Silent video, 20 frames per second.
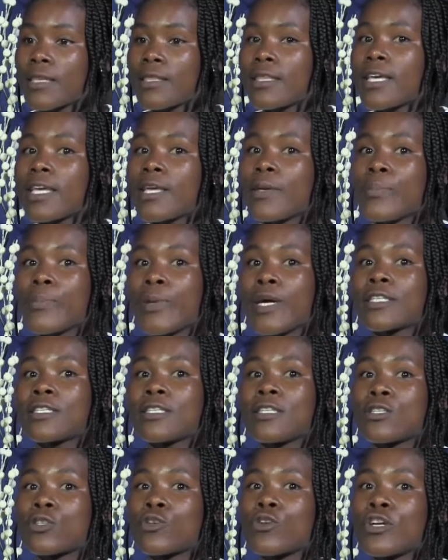the
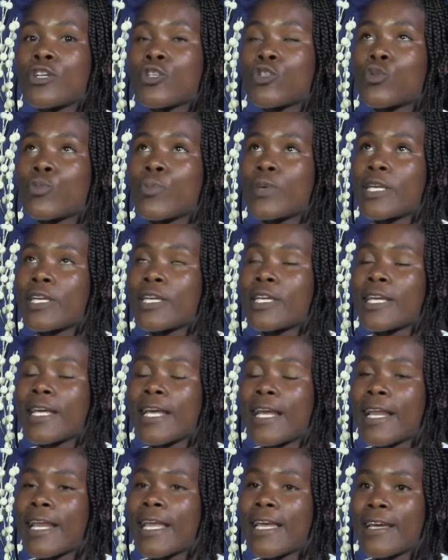impact is going to be
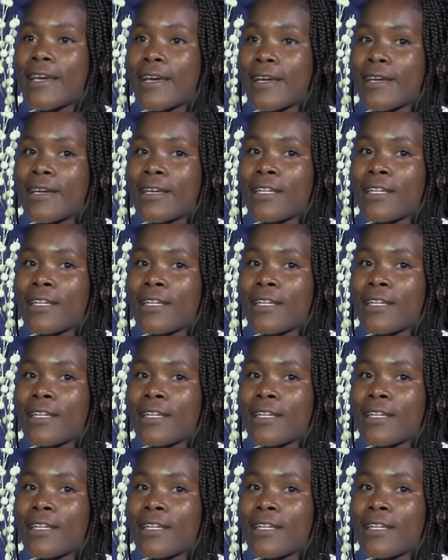like